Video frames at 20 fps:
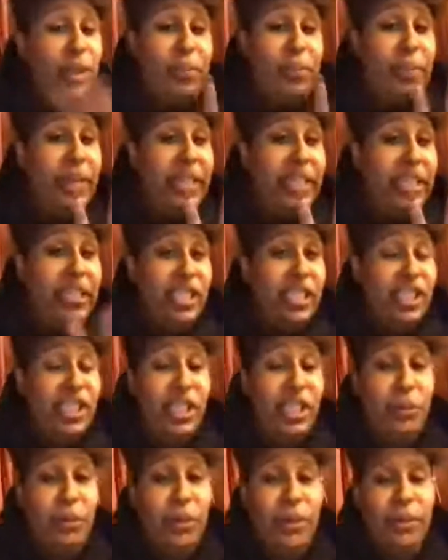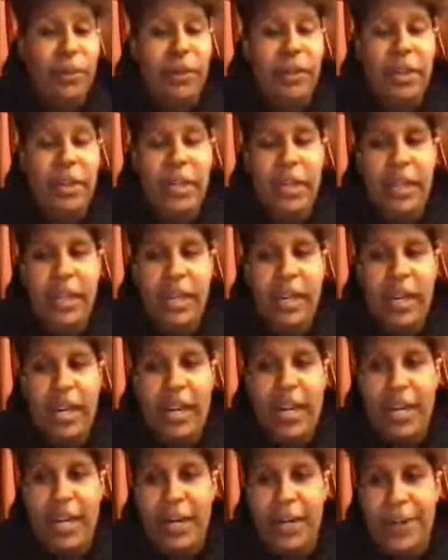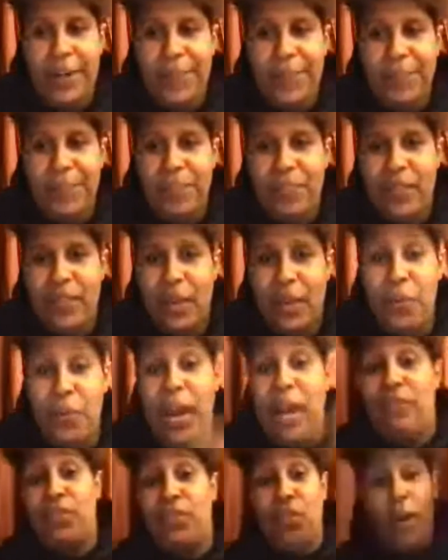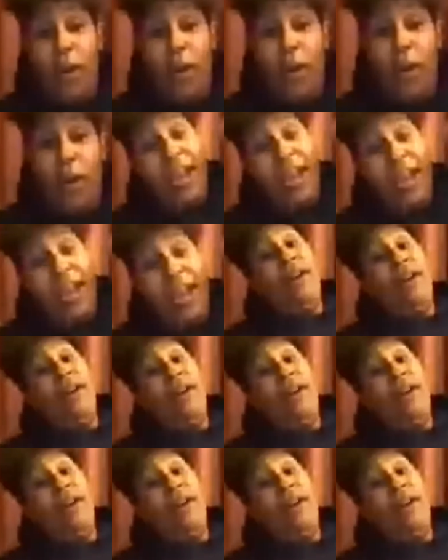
police in general, when I was growing my hair